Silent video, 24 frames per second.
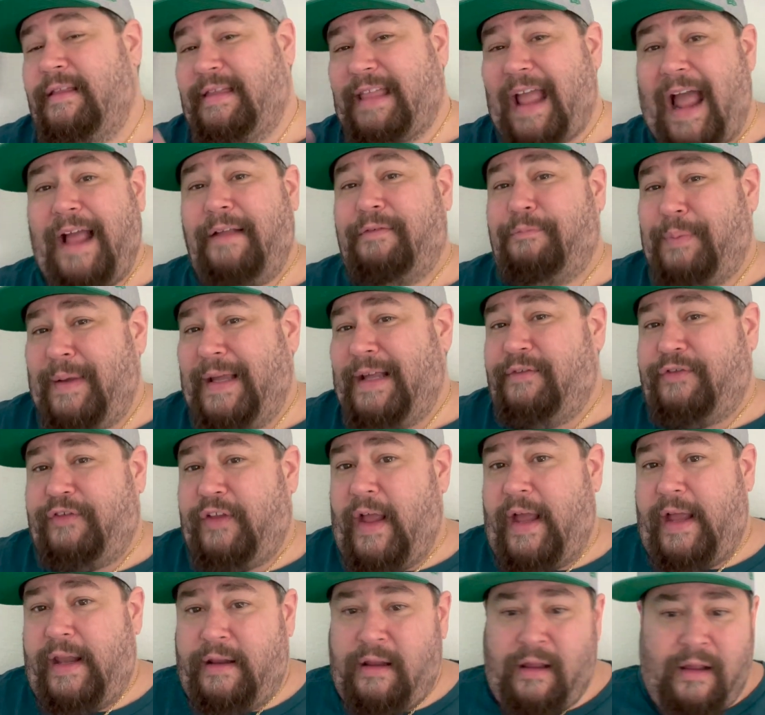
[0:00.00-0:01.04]
That being
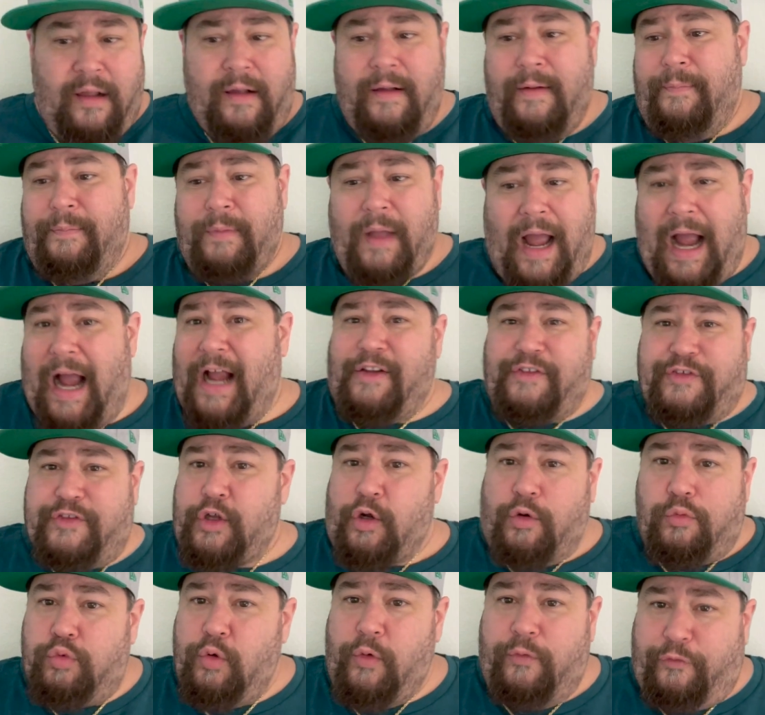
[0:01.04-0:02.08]
said, I
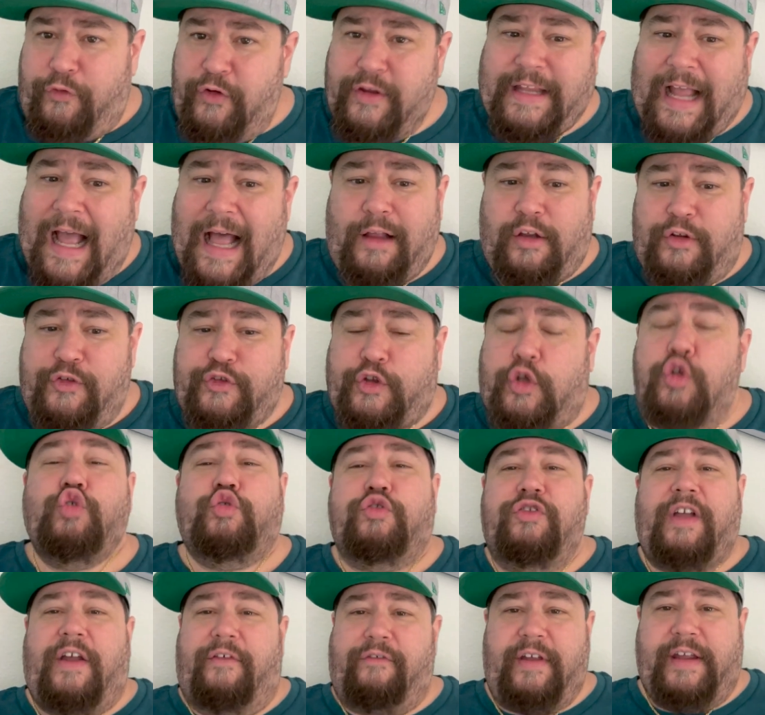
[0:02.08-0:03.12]
still root for Dallas to
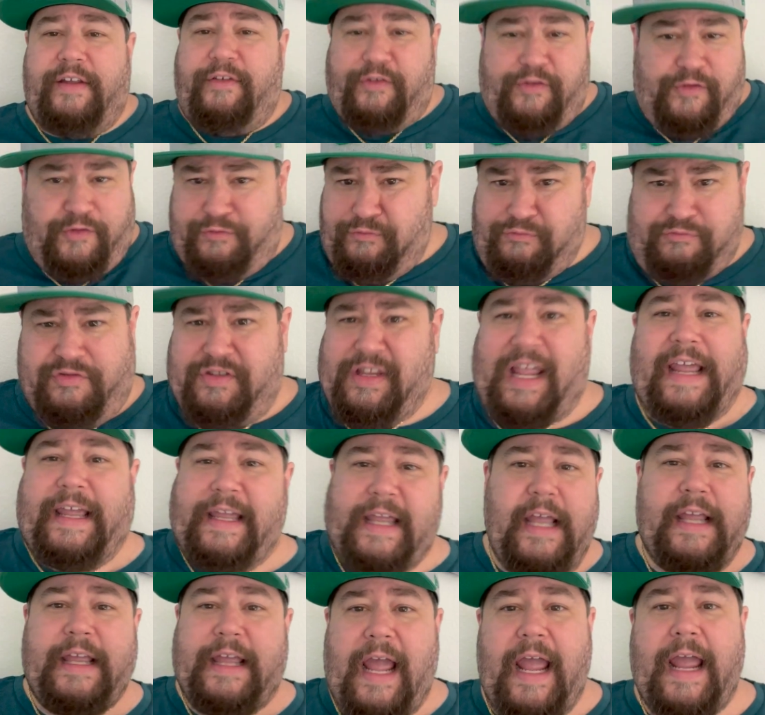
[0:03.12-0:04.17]
lose every
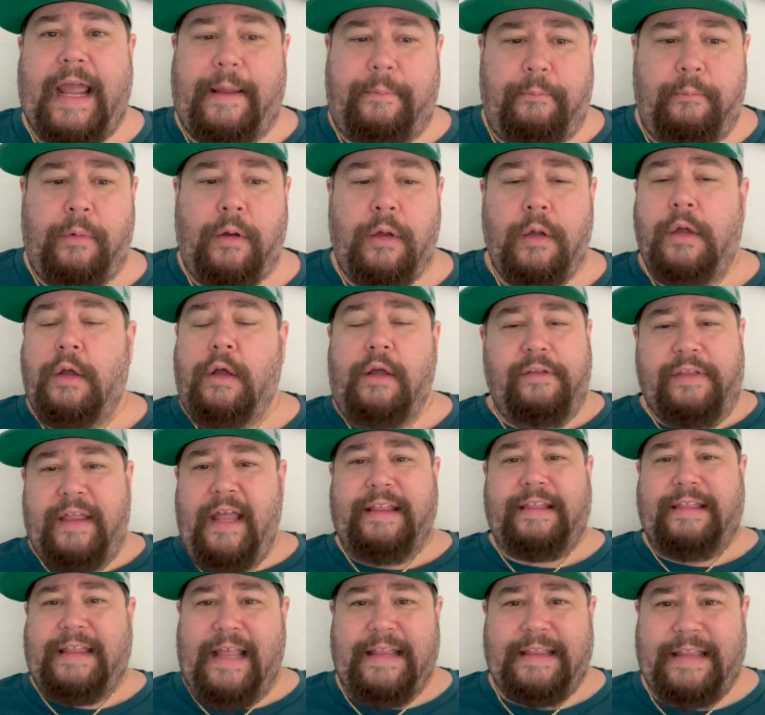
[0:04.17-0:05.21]
stinking game
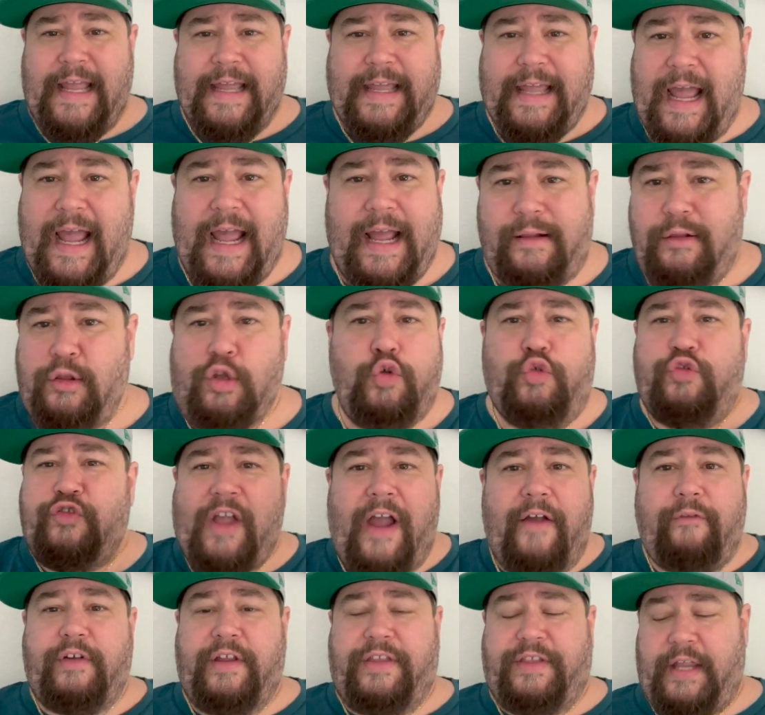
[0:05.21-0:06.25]
that, that they can. Lose
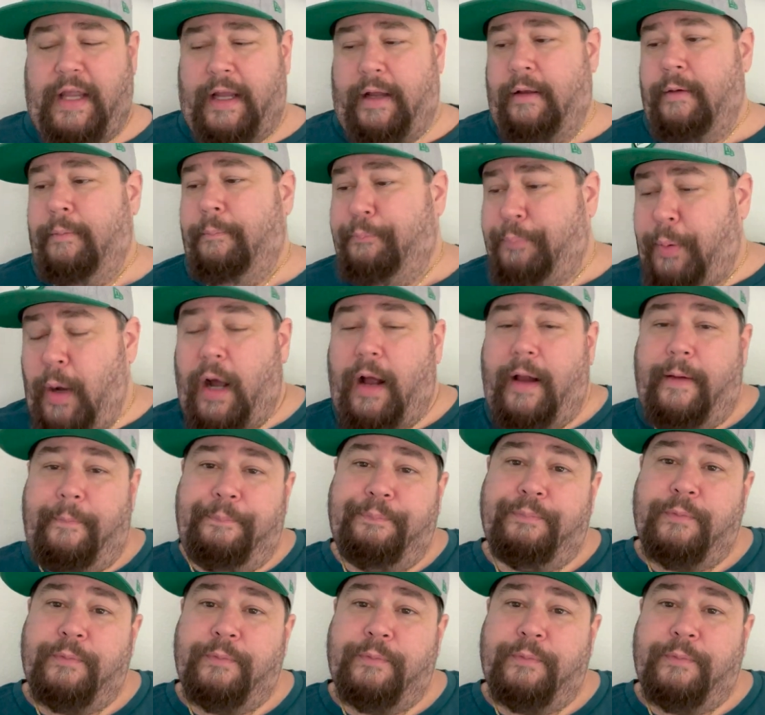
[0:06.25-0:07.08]
everything. But